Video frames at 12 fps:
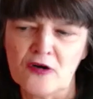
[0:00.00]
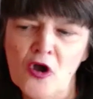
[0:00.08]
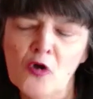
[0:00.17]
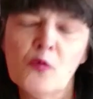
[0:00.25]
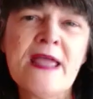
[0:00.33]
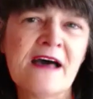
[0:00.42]

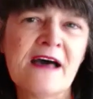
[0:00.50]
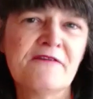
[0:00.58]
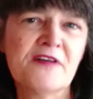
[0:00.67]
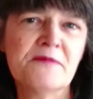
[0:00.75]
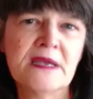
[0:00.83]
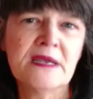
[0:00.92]
We have a
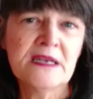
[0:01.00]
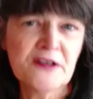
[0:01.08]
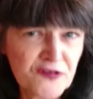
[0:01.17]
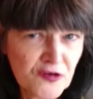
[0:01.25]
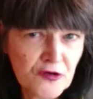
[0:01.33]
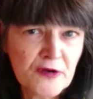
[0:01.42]

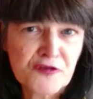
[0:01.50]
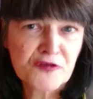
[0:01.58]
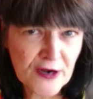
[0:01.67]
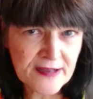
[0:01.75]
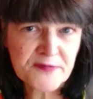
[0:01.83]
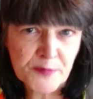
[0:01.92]
Minister of
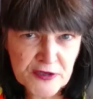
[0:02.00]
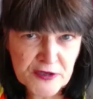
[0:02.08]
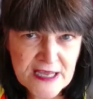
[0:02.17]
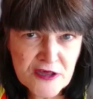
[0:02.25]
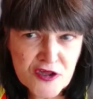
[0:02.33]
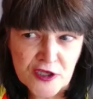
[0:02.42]

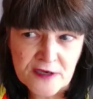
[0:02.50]
Transportation